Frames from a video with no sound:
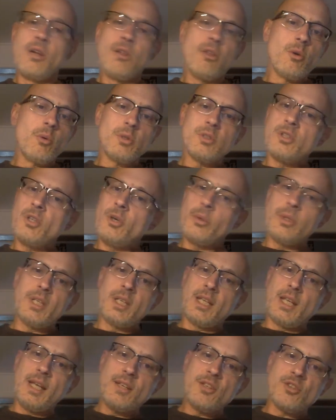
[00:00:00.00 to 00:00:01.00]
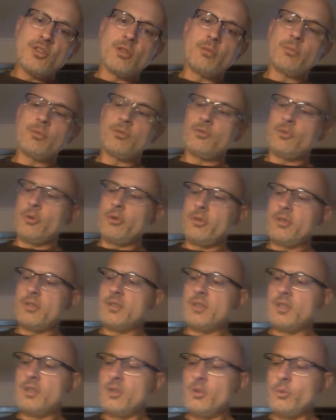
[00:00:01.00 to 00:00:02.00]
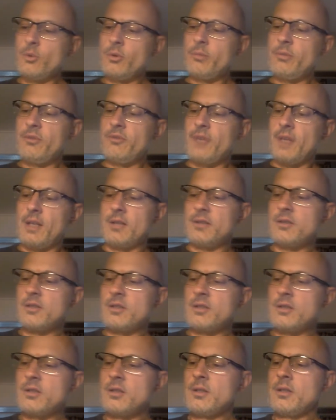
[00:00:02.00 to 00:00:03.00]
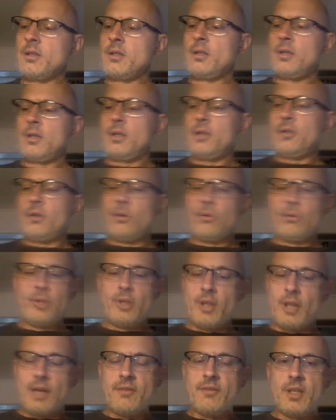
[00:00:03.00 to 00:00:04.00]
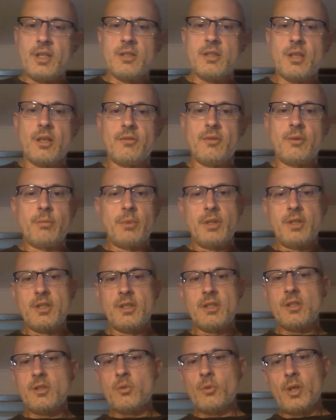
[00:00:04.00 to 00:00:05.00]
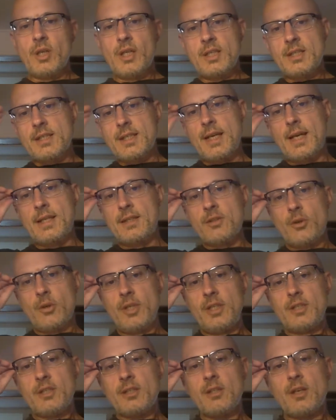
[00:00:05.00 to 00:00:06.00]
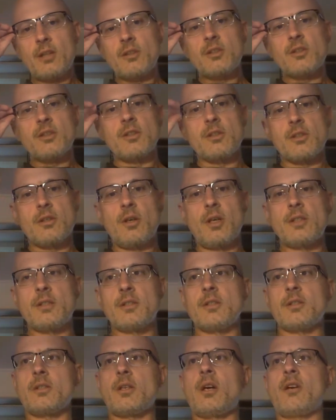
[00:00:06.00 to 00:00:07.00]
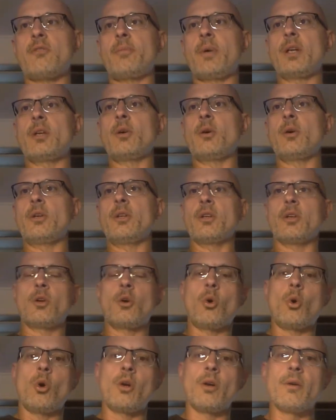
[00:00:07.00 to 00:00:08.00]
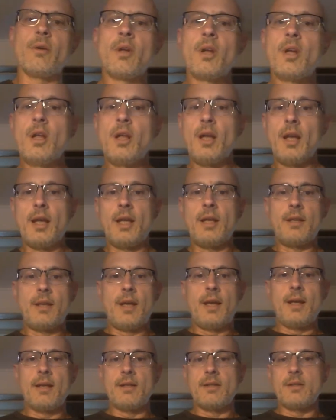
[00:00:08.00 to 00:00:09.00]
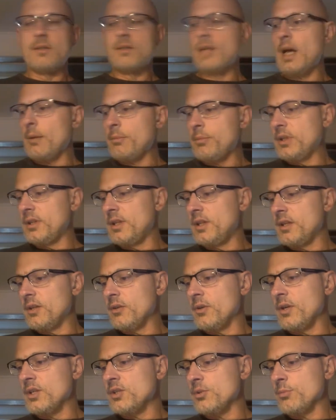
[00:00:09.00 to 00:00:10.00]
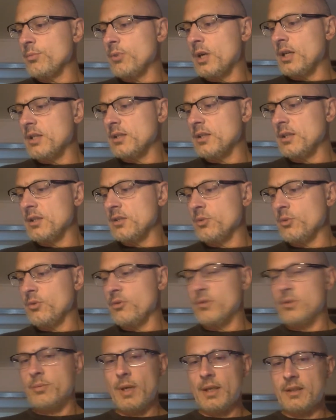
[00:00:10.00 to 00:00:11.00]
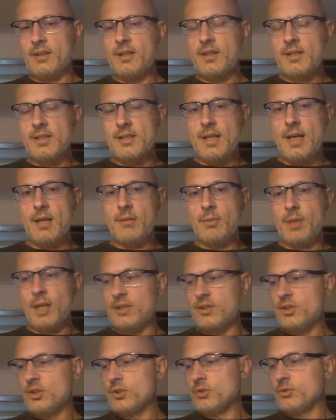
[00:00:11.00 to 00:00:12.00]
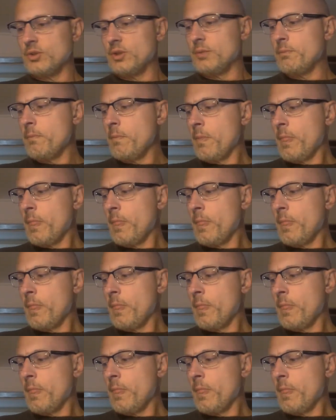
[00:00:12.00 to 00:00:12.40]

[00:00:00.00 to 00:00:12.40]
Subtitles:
There was no indication before this that there would be violence, no real evidence of it, but this is what he said. So he starts this crisis off by going to court and stopping the integration process with respect to these 9 black children.